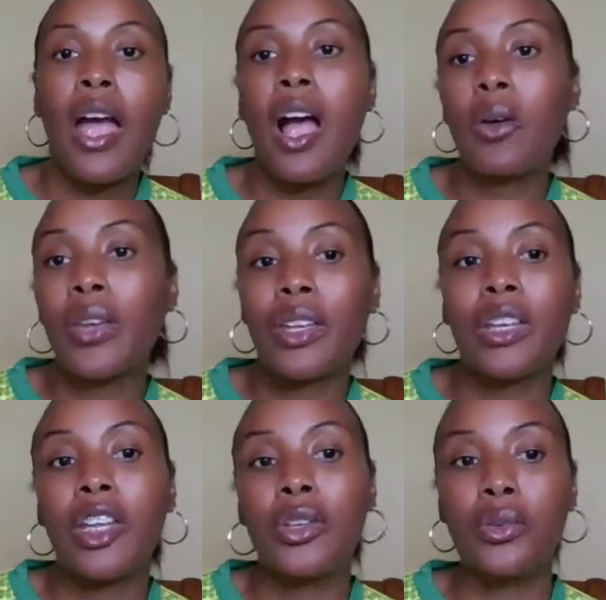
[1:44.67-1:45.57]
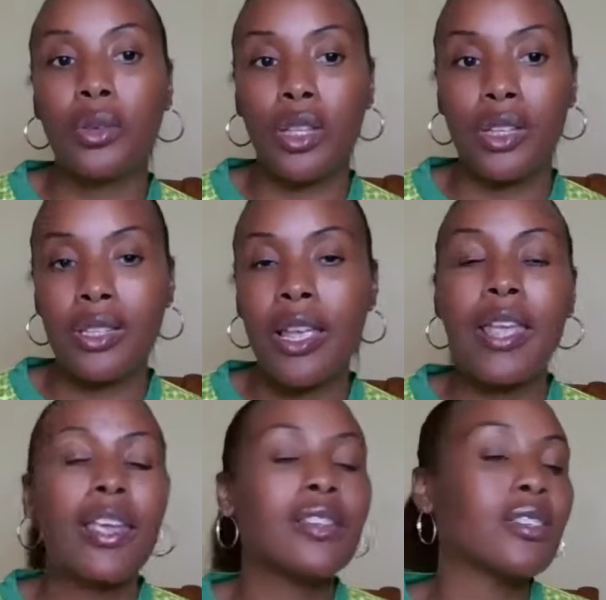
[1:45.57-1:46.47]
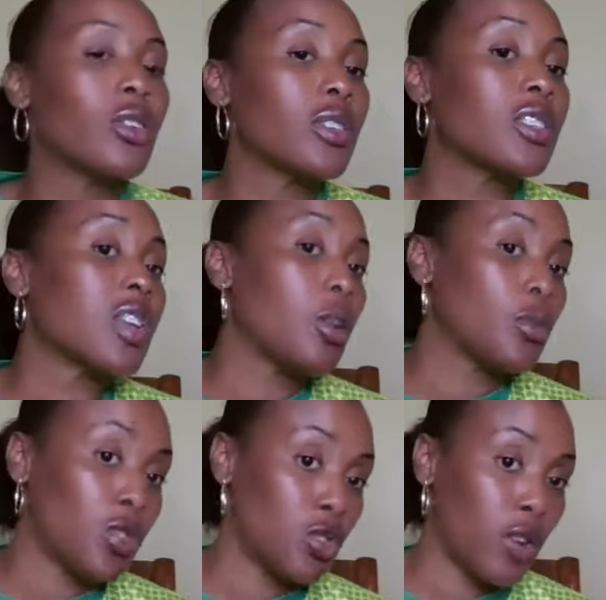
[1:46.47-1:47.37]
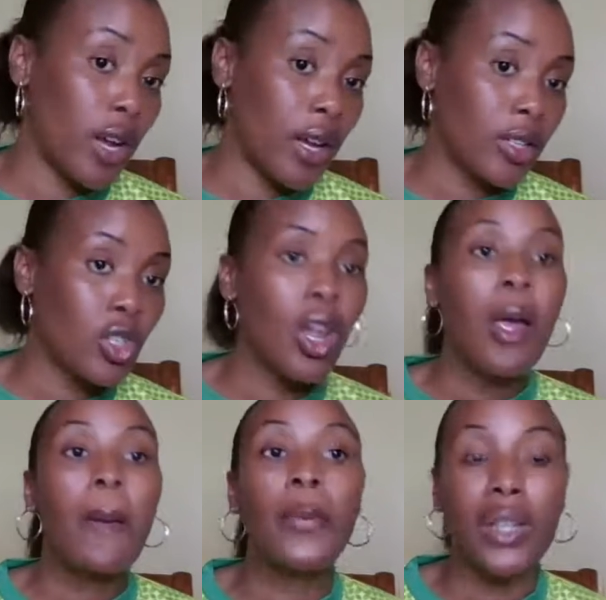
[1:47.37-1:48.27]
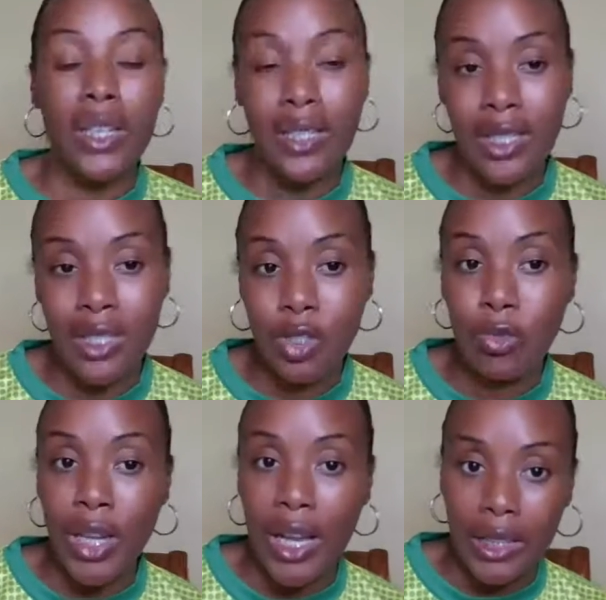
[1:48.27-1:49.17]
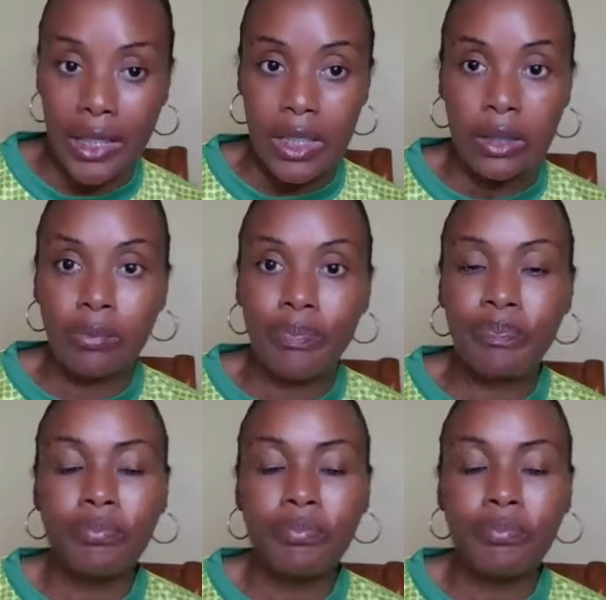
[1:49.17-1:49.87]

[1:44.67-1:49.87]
How can they do this? It's going to sound strange, but it is the reality.